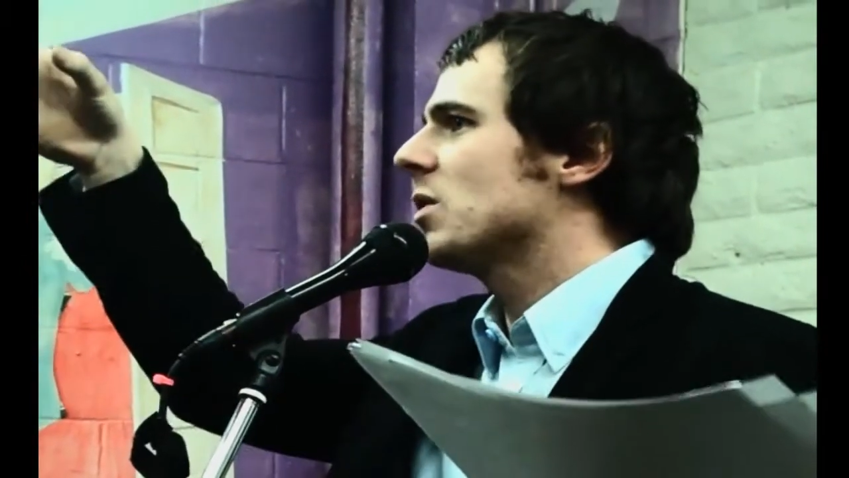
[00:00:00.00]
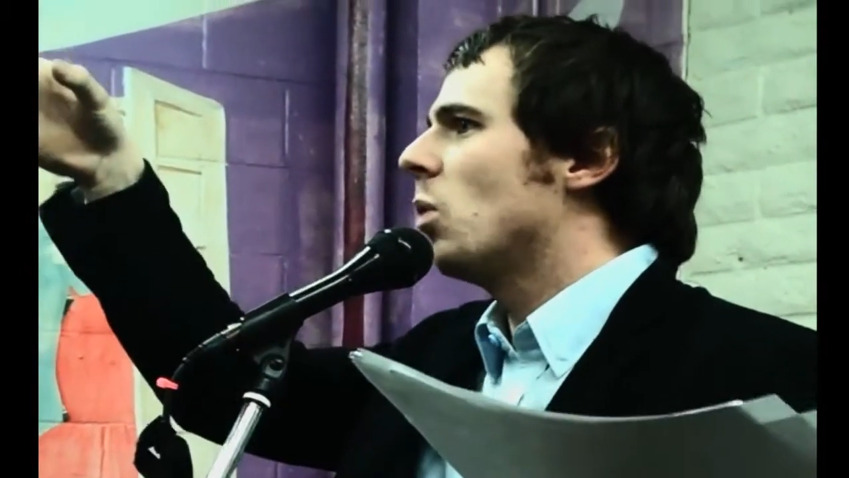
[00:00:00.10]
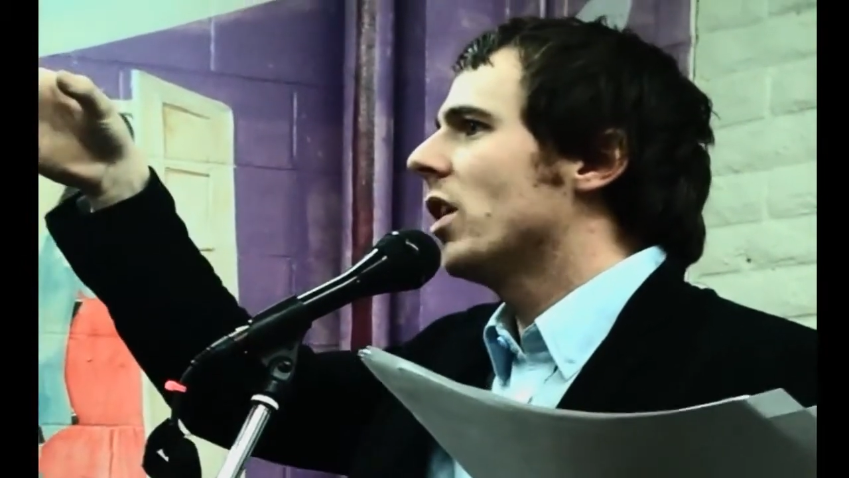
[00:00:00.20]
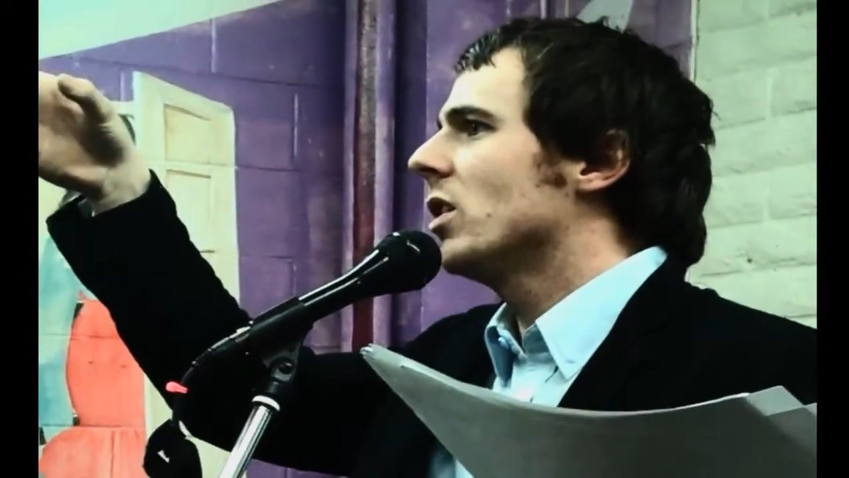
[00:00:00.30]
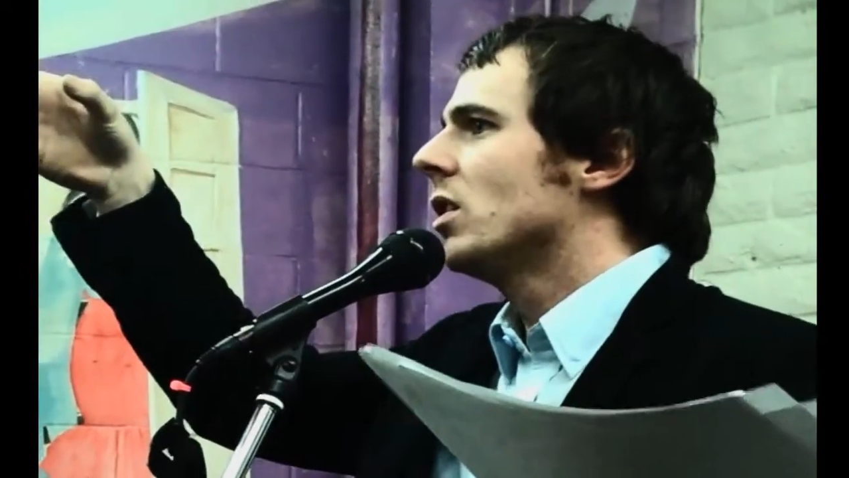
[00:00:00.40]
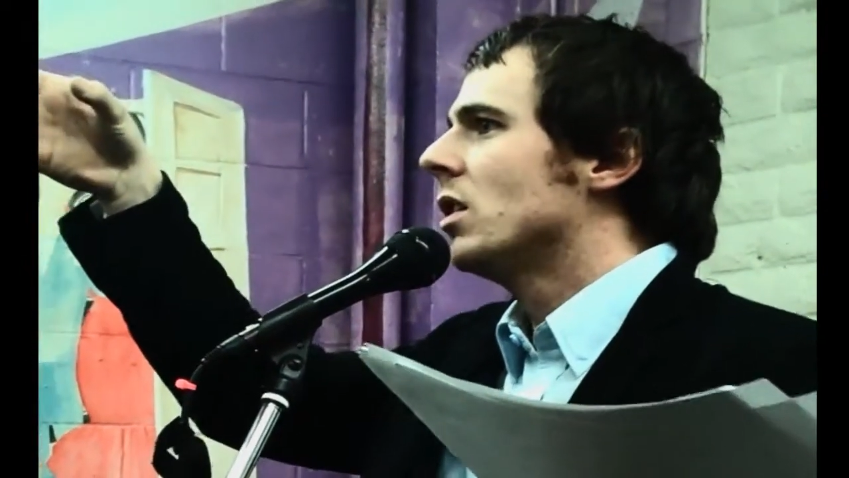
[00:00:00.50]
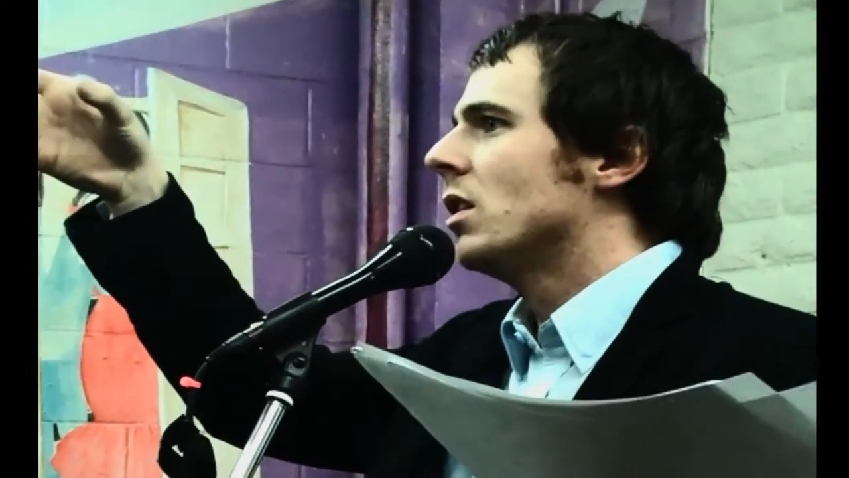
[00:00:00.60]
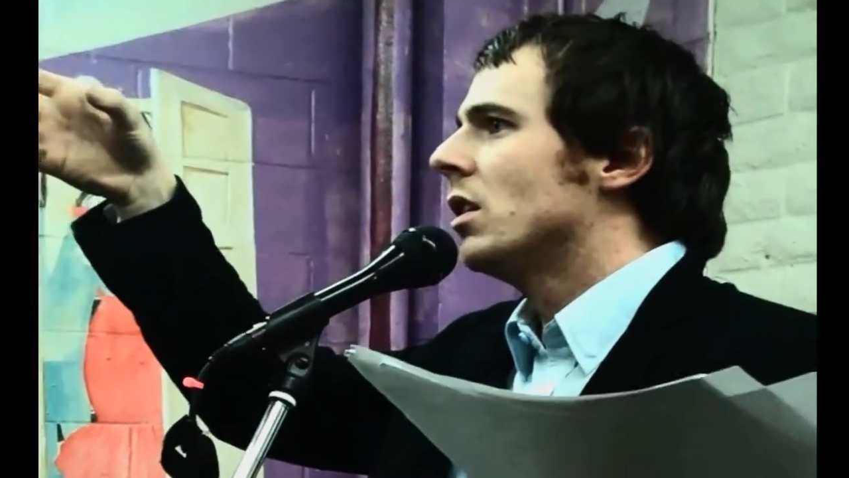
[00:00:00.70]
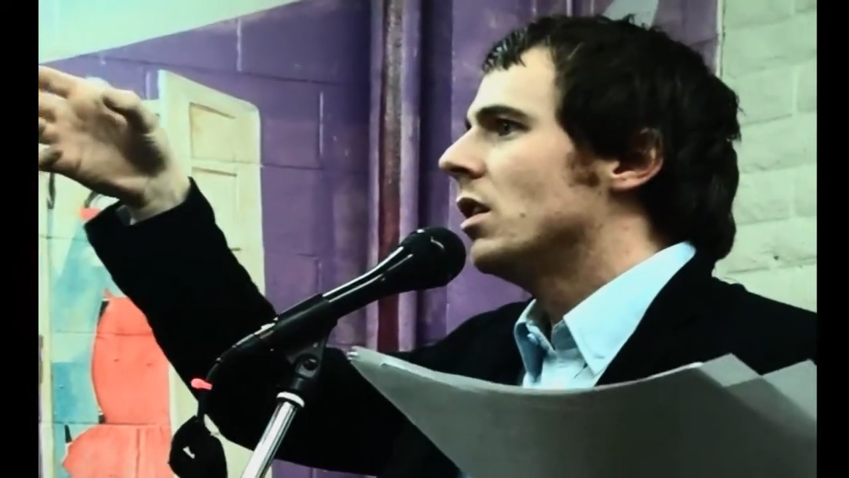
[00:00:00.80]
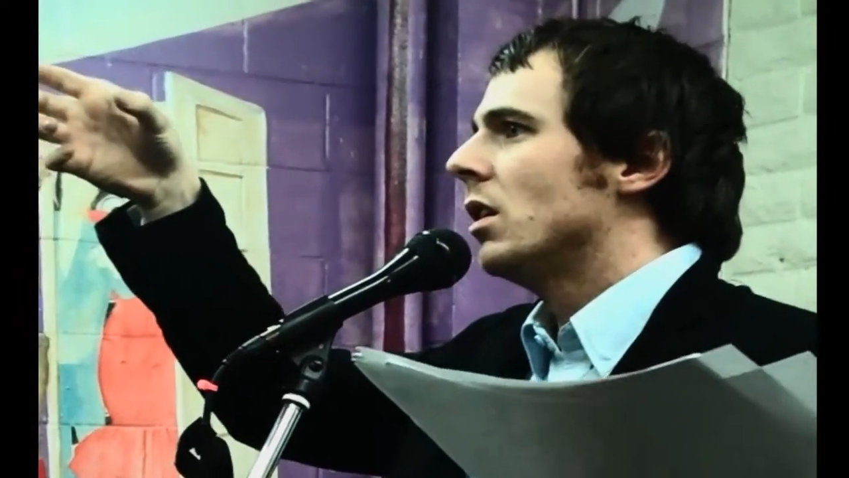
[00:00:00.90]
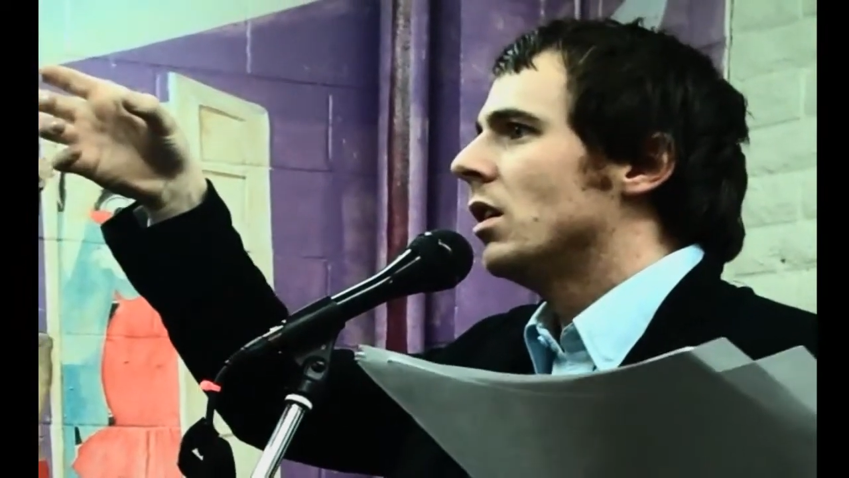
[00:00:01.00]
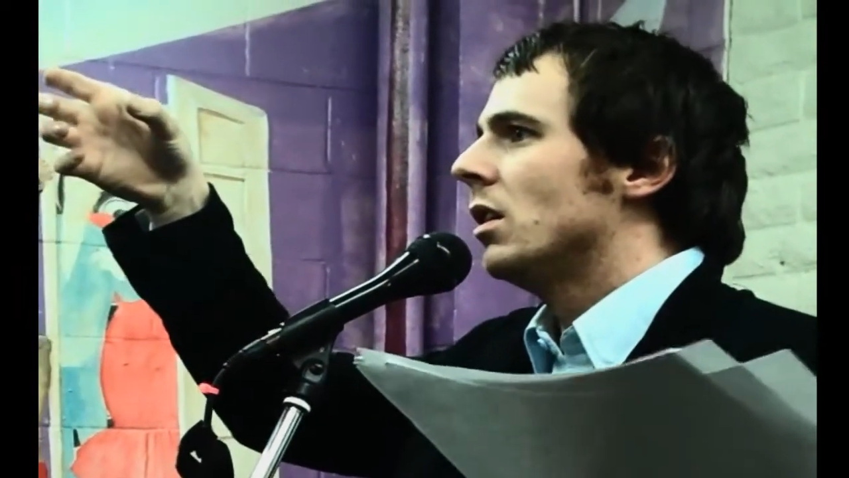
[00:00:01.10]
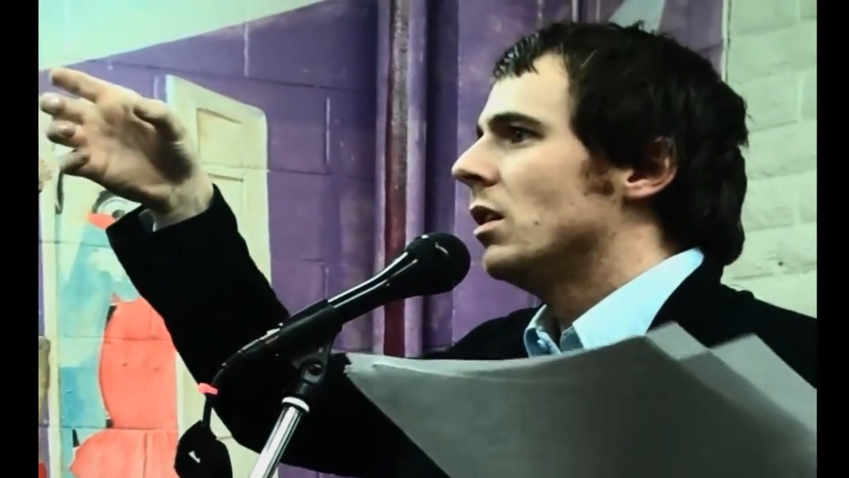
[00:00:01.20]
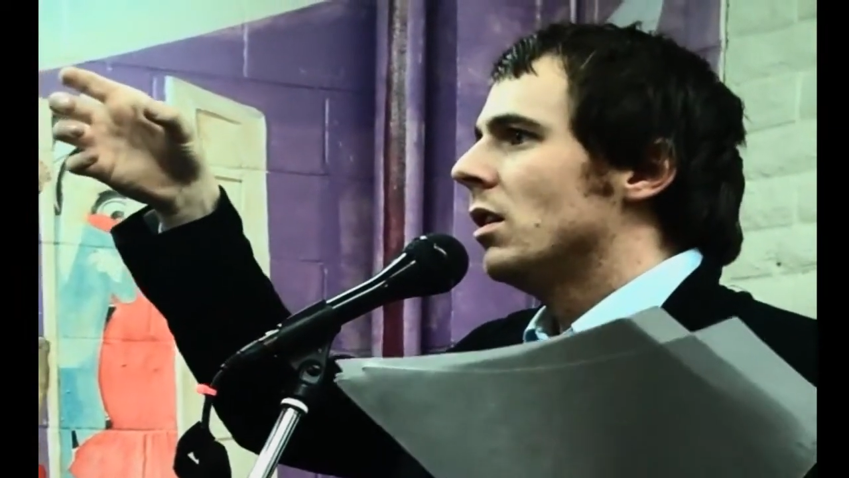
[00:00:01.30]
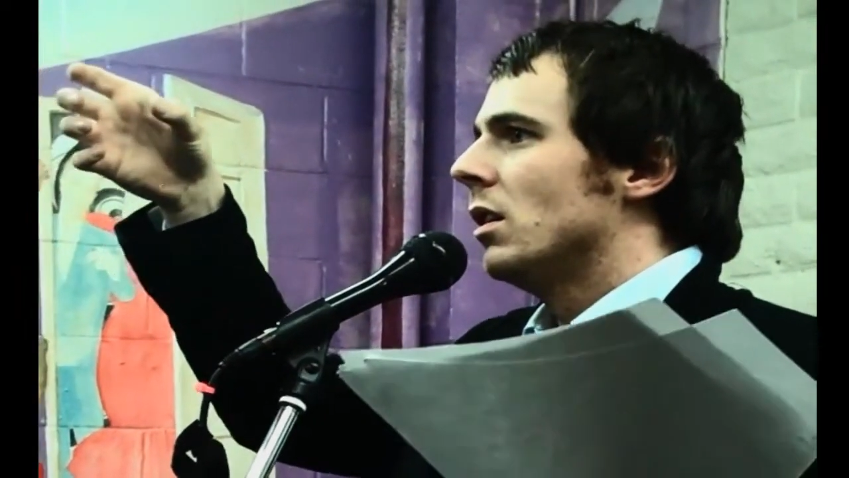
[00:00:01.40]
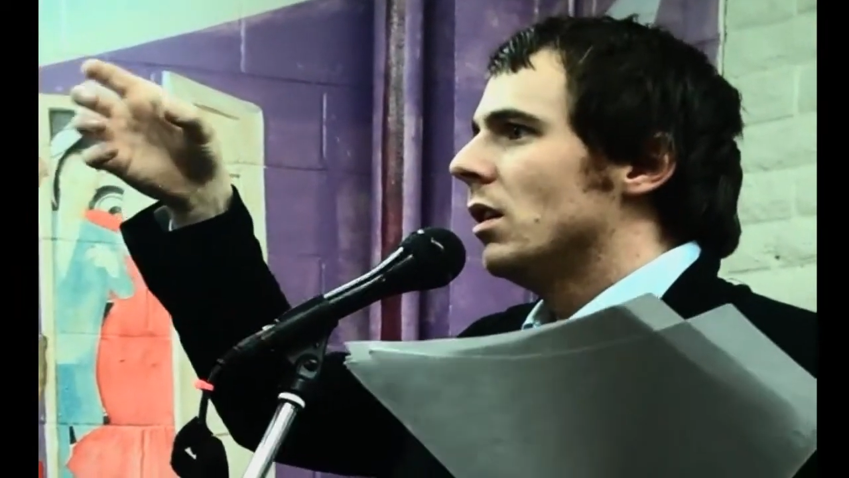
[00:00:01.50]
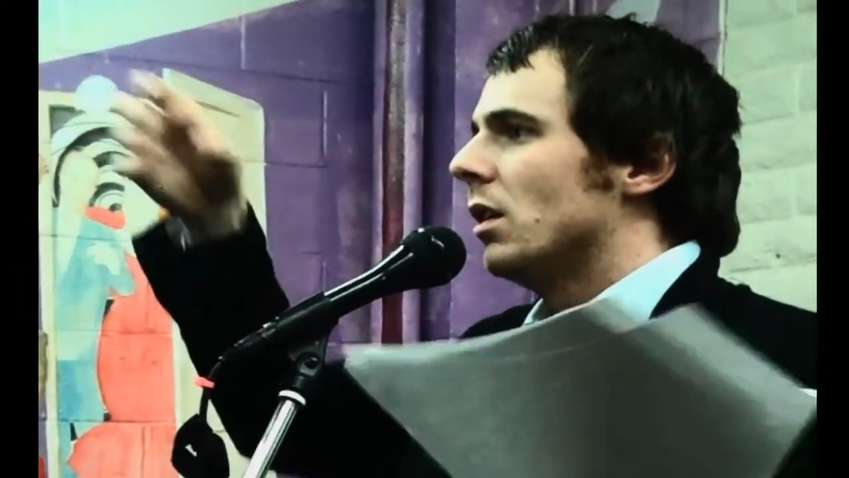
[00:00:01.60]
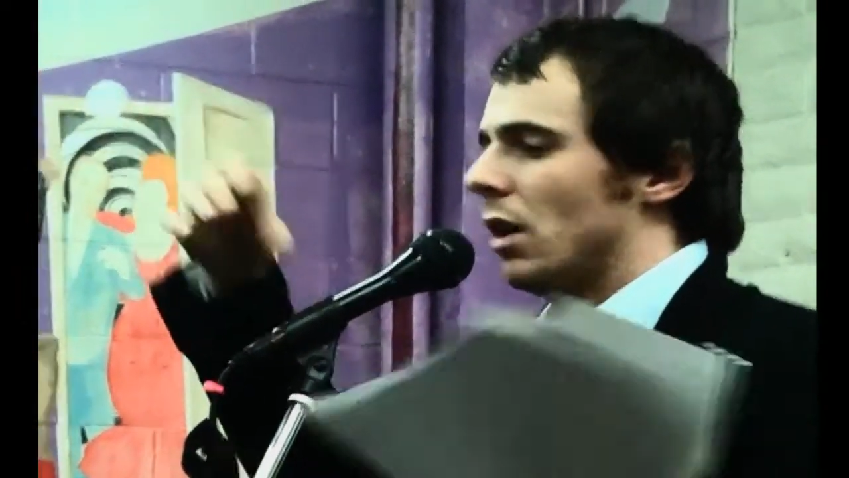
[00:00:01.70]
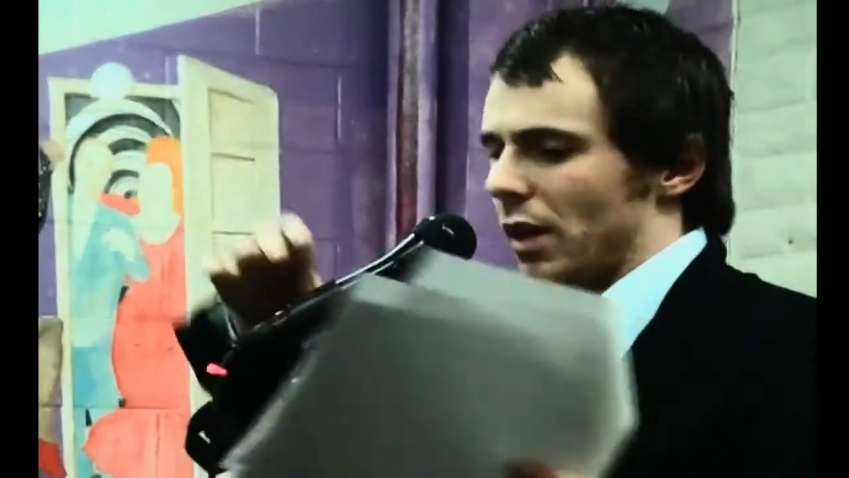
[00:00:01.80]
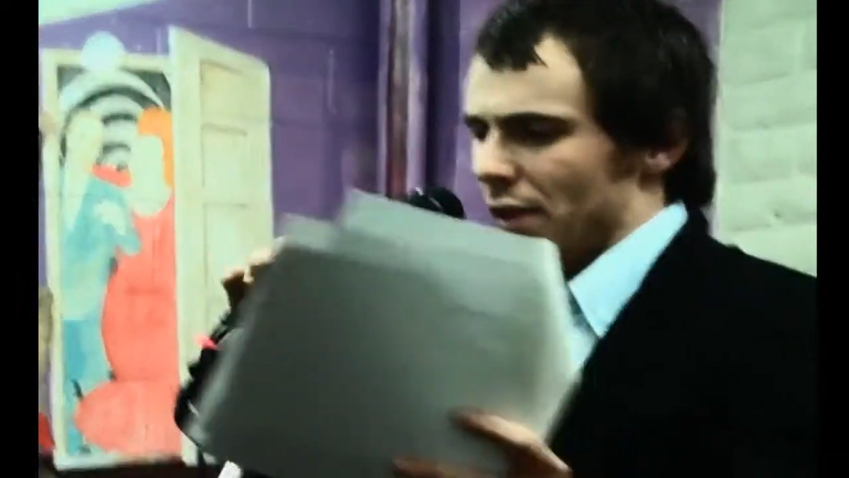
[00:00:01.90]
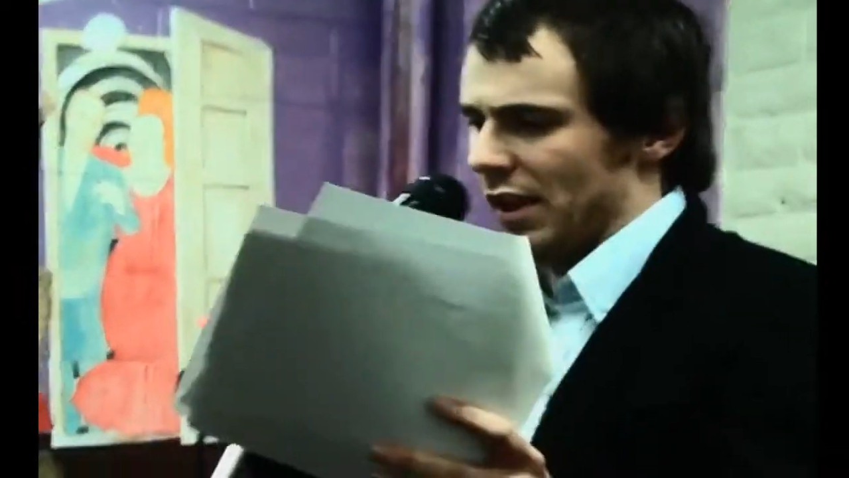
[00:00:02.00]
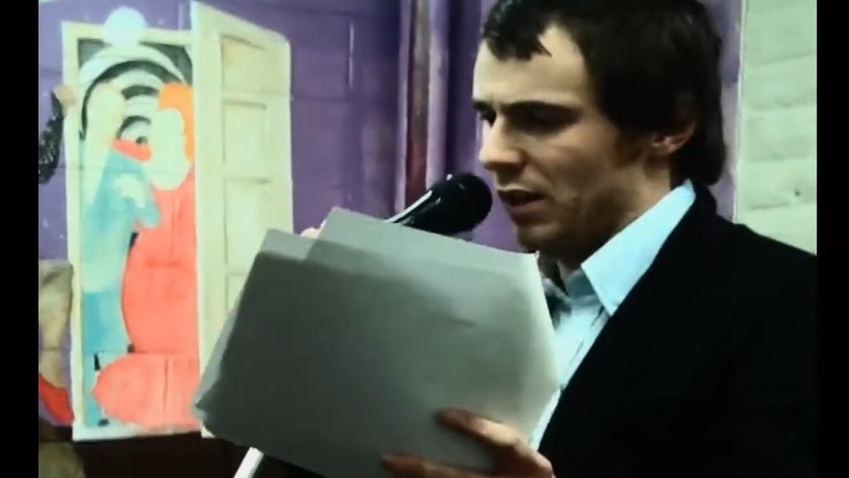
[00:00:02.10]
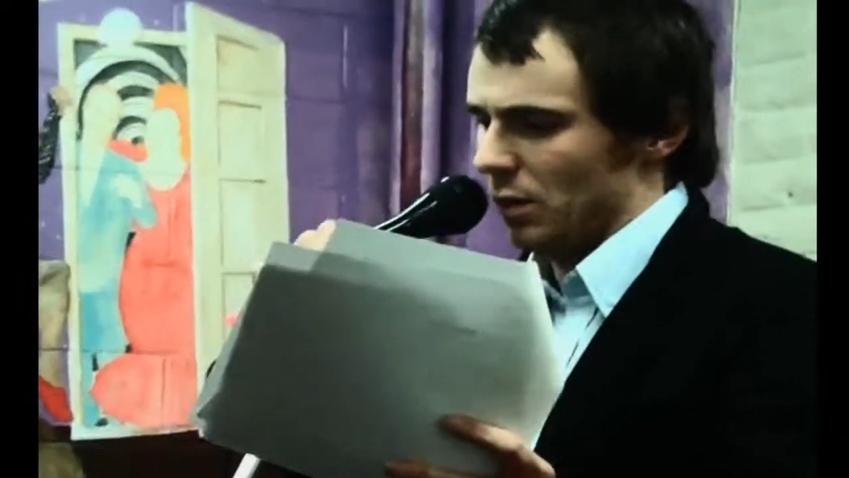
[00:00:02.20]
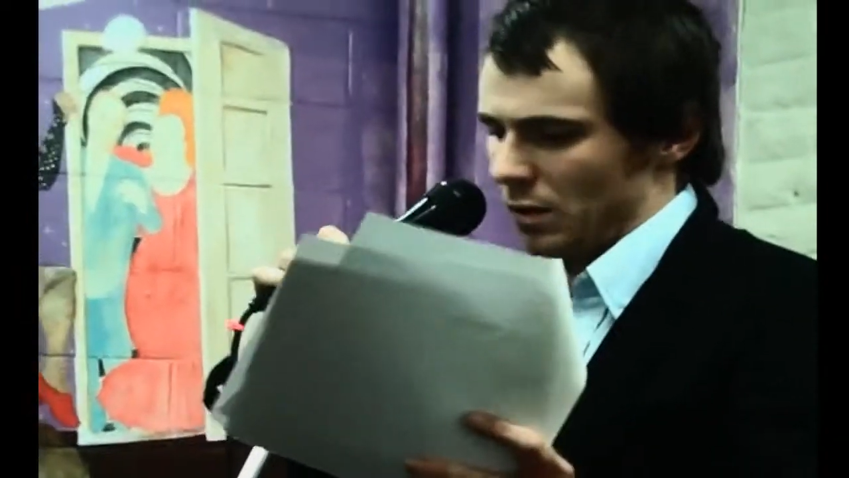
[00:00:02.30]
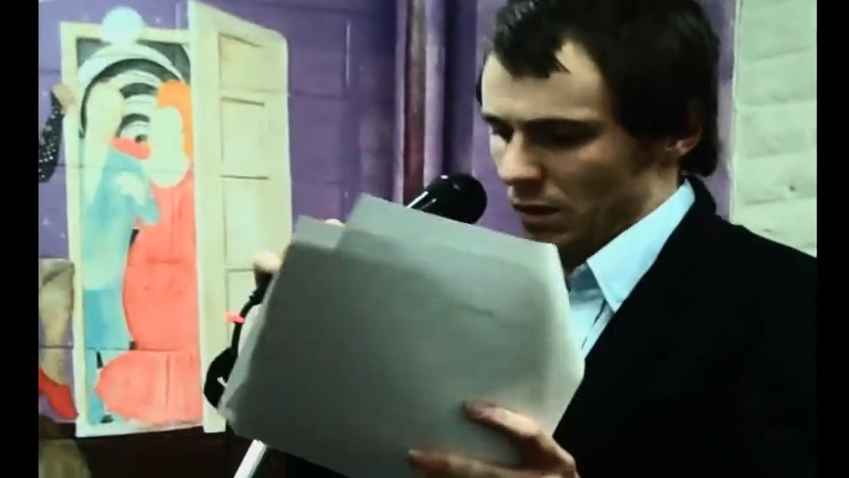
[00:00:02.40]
water? Okay, thank you.